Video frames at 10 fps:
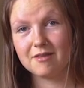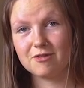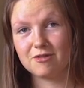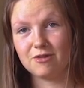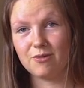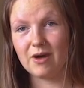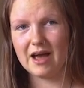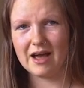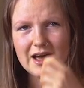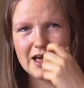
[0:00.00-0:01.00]
to
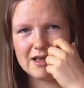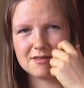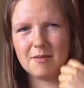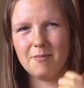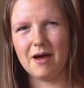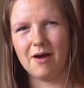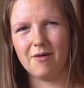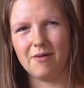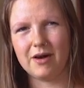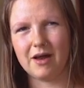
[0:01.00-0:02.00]
ask
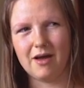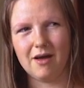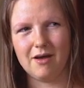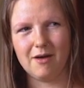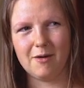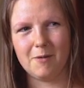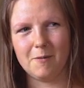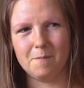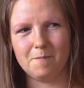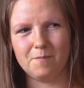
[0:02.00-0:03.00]
about
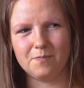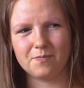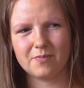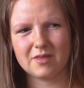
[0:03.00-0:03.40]
um,